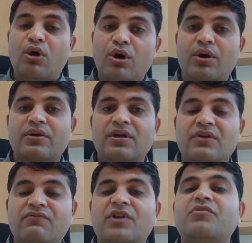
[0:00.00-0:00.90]

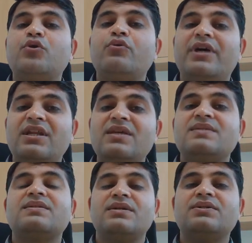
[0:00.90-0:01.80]
or when we do any
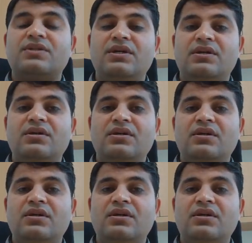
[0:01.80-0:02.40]
surgery